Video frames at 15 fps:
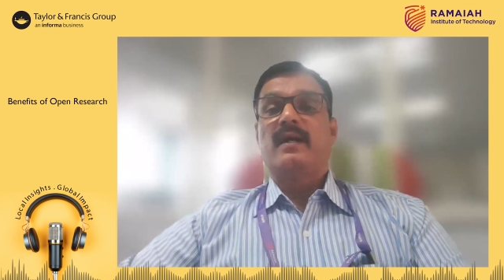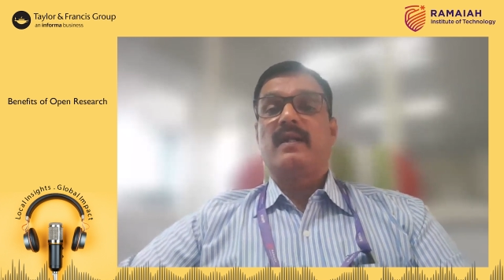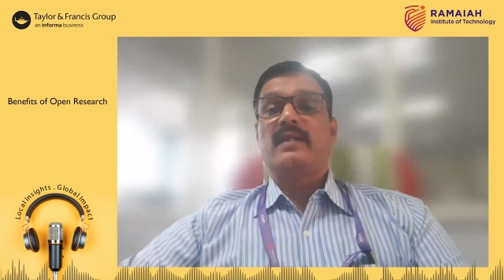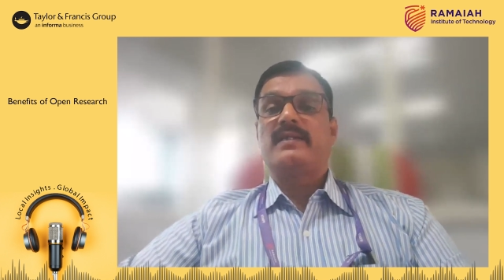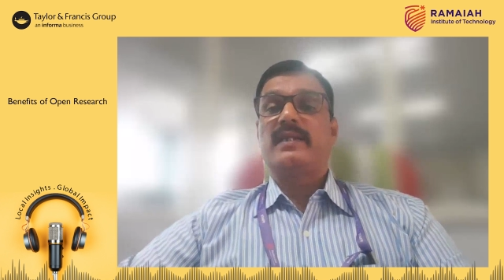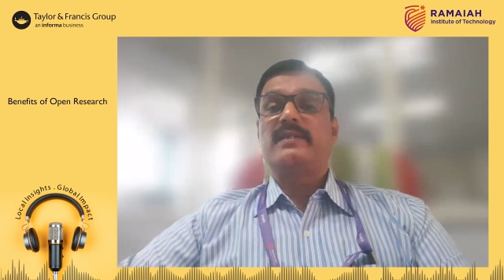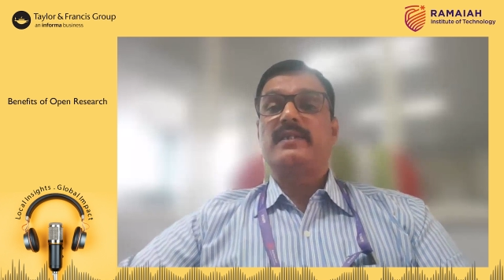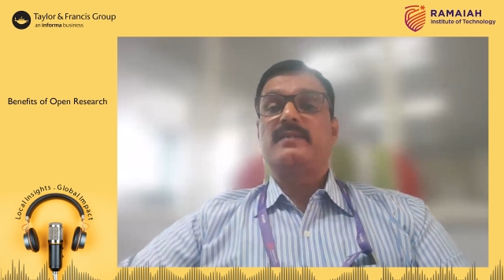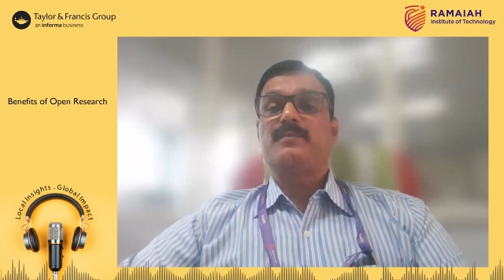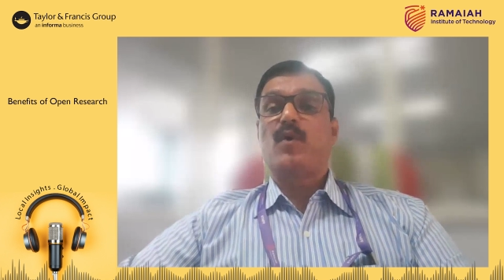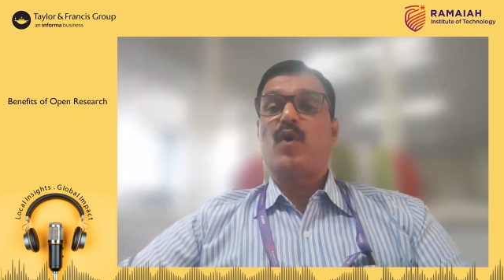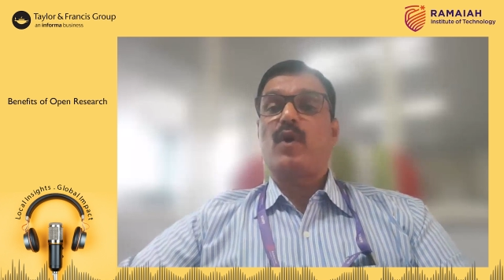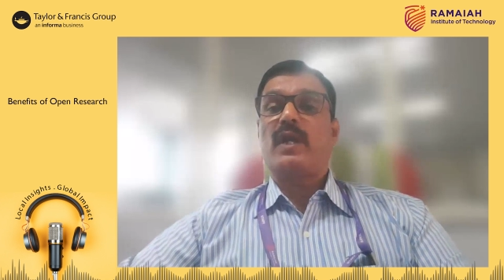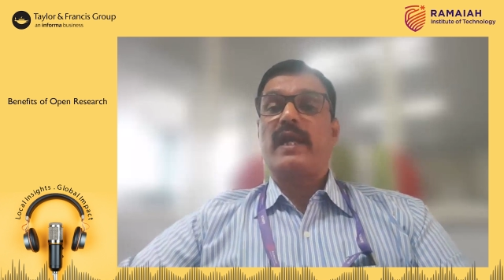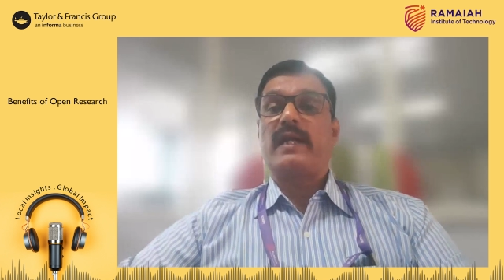Research is
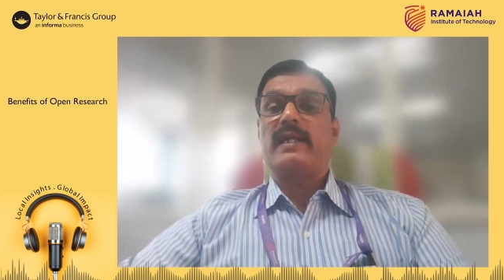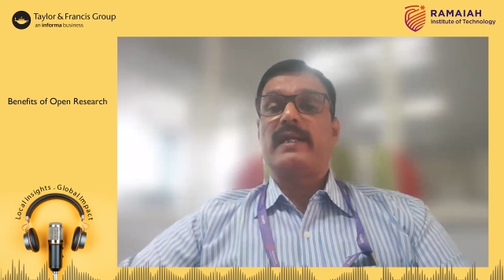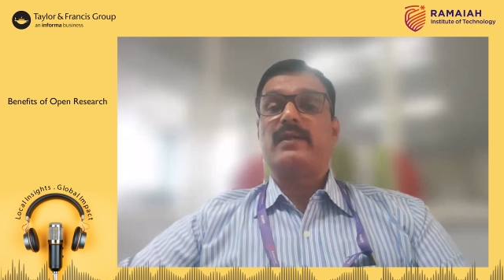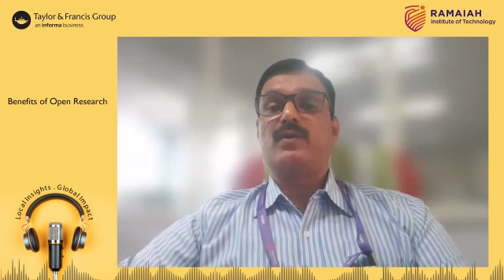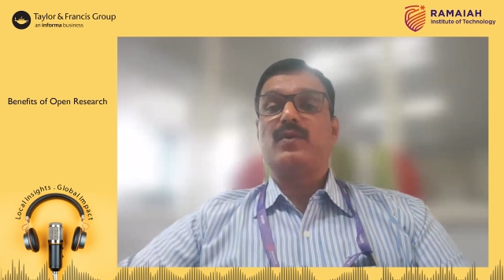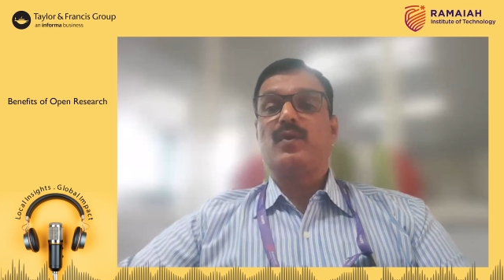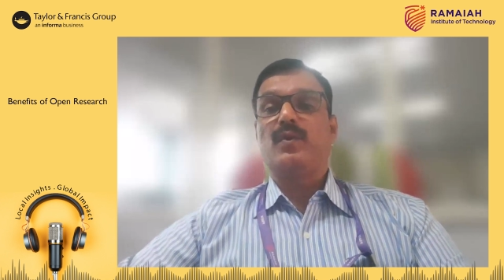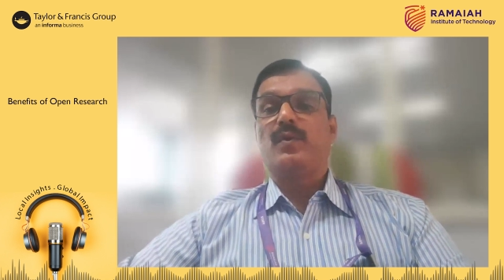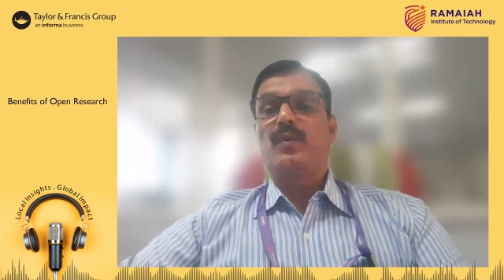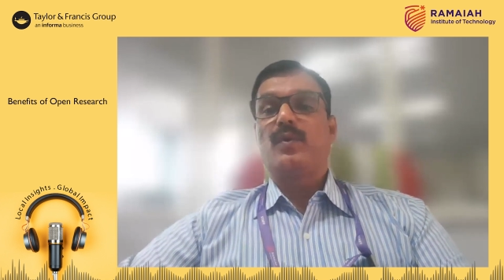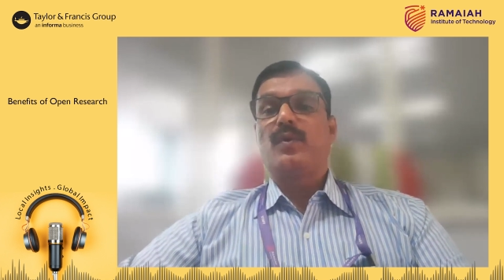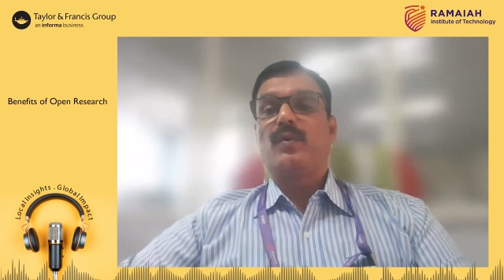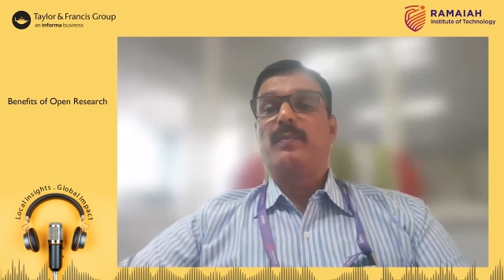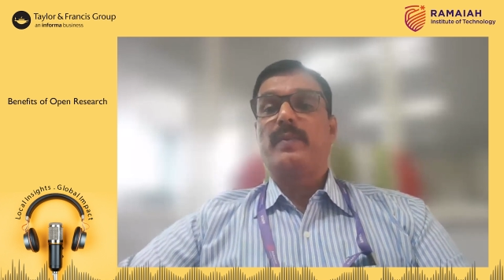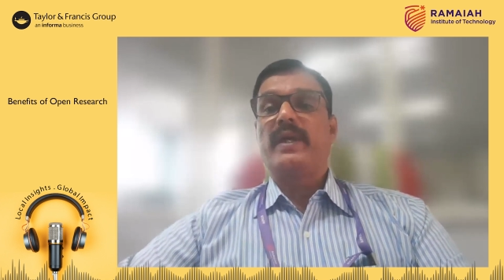more likely to
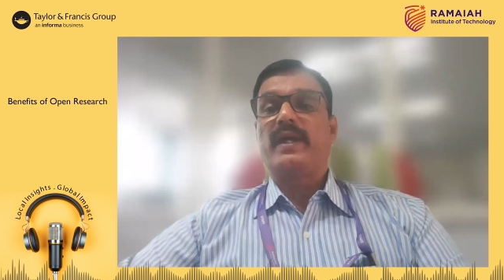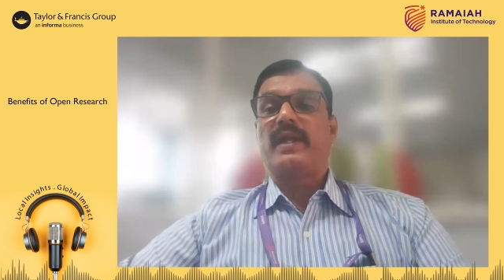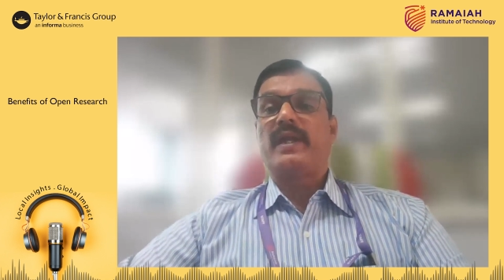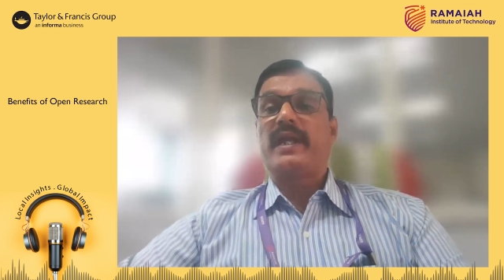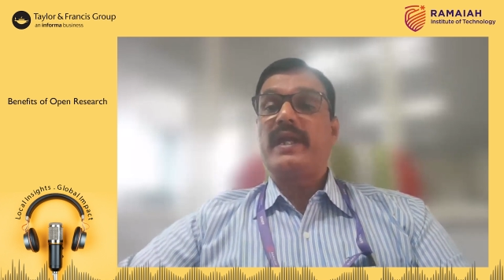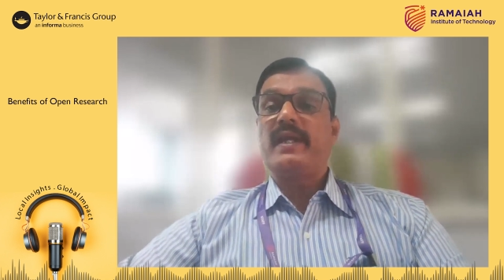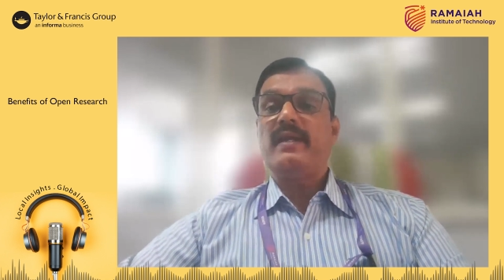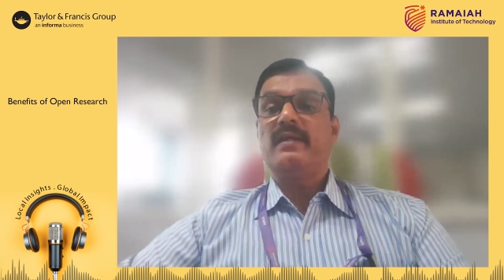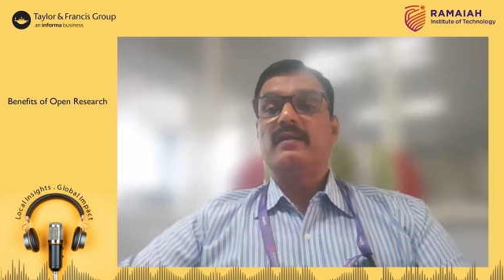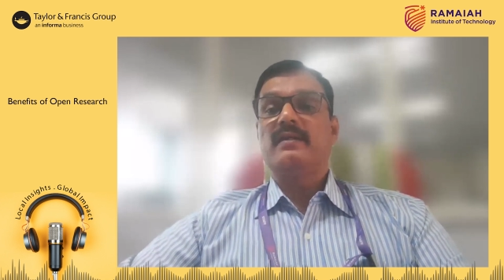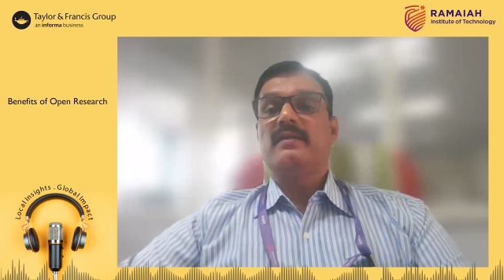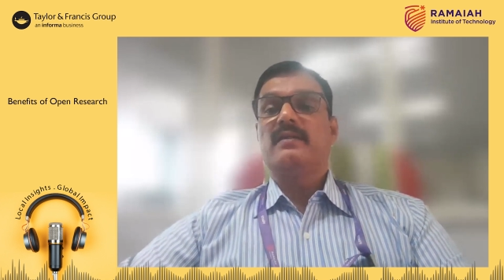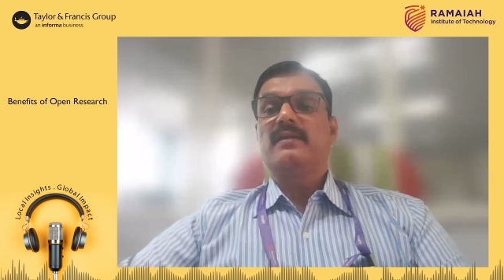be read,